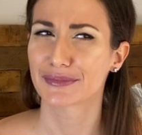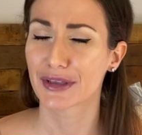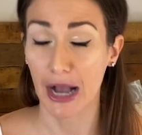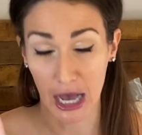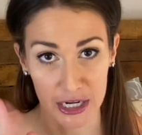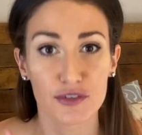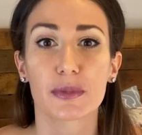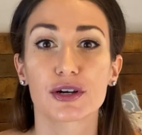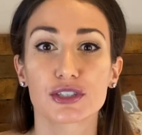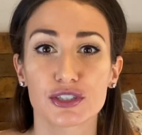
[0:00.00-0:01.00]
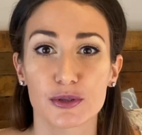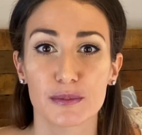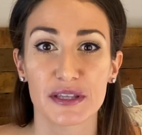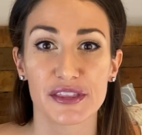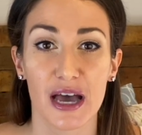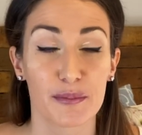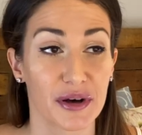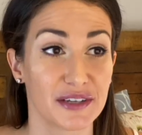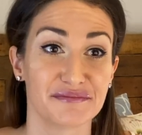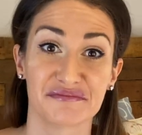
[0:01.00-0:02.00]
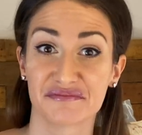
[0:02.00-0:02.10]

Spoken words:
Kind of embarrassed to admit that, but